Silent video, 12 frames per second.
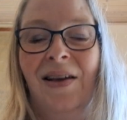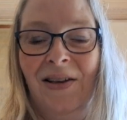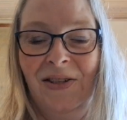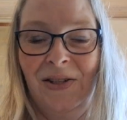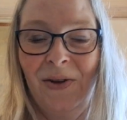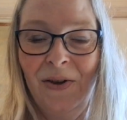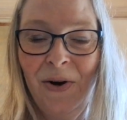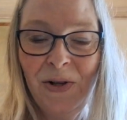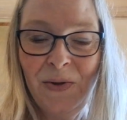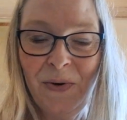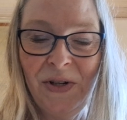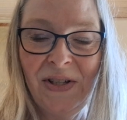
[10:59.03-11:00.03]
So
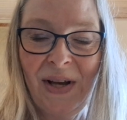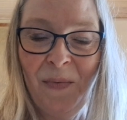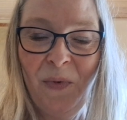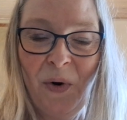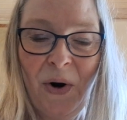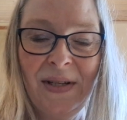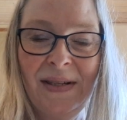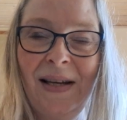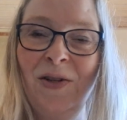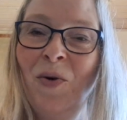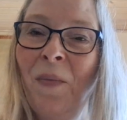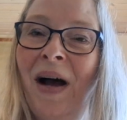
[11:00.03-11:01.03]
those were some words
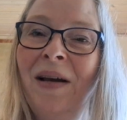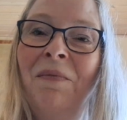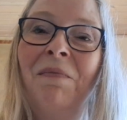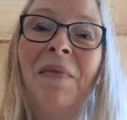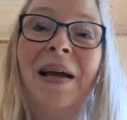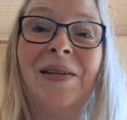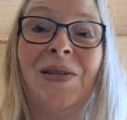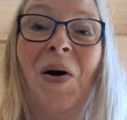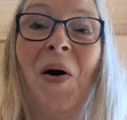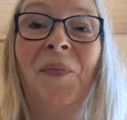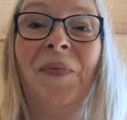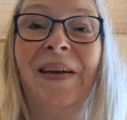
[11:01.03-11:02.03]
that you might mix
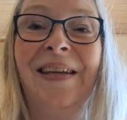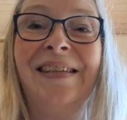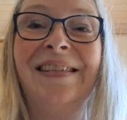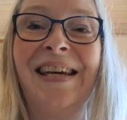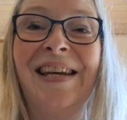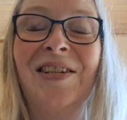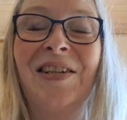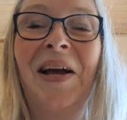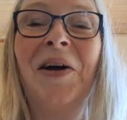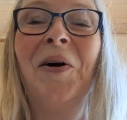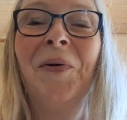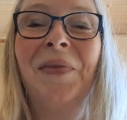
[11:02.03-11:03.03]
up in Danish. I
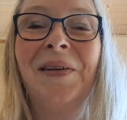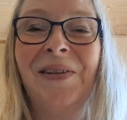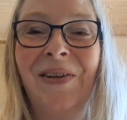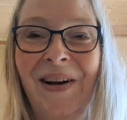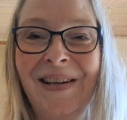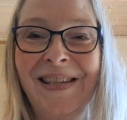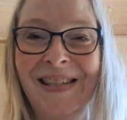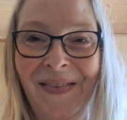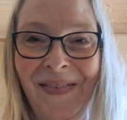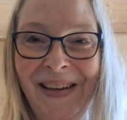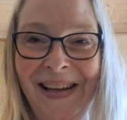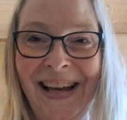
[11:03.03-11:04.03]
hope that you got
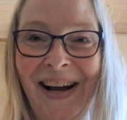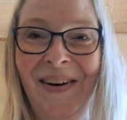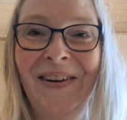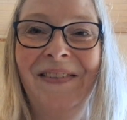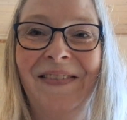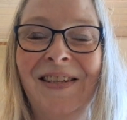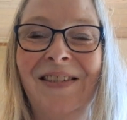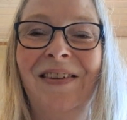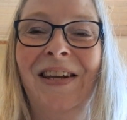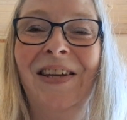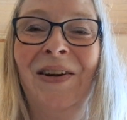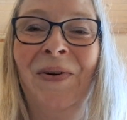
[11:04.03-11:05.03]
something out of this
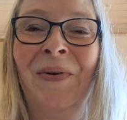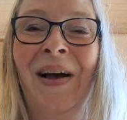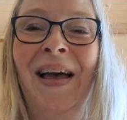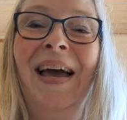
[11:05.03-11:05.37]
video.